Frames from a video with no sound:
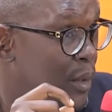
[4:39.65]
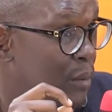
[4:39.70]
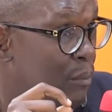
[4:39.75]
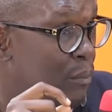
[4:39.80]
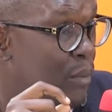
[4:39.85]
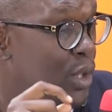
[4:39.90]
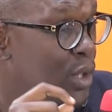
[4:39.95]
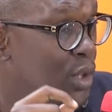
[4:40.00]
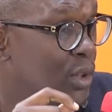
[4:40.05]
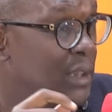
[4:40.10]

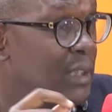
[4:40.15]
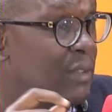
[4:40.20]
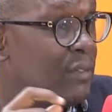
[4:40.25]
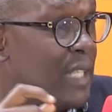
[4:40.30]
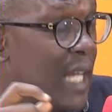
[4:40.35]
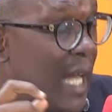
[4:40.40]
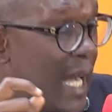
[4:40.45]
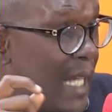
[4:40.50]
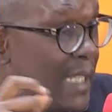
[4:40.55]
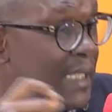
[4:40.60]
Because if
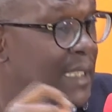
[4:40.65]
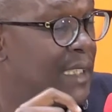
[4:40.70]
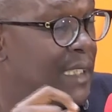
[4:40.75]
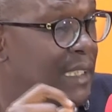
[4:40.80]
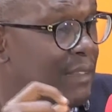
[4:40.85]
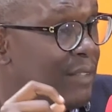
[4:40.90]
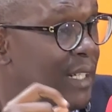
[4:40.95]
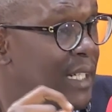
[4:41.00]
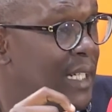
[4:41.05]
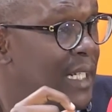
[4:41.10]
the
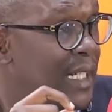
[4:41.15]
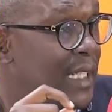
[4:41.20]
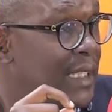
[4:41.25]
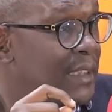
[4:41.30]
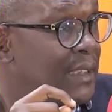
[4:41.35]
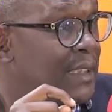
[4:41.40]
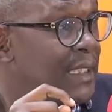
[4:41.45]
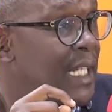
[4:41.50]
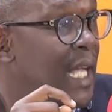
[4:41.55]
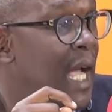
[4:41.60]
Athi-River
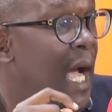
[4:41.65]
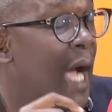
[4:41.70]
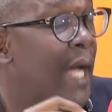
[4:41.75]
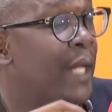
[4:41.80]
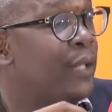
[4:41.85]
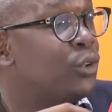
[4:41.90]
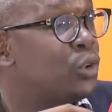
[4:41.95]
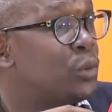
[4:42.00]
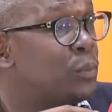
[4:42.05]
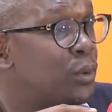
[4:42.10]
dies, a
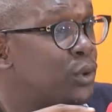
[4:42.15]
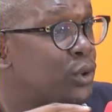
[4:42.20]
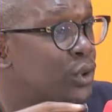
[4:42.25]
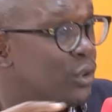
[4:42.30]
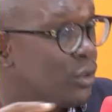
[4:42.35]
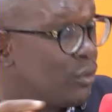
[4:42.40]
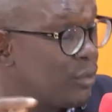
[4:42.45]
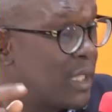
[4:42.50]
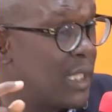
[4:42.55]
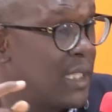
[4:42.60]
huge portion
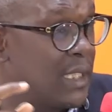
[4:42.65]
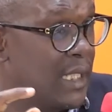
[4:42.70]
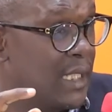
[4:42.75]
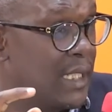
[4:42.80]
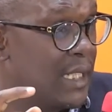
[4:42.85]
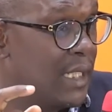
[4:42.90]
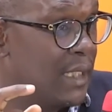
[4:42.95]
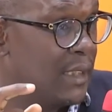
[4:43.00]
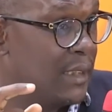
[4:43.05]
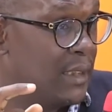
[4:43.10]
of Kenya
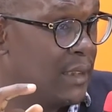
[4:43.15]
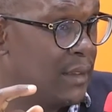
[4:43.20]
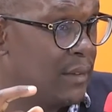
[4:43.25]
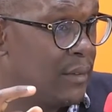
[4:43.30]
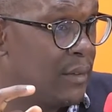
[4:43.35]
dies.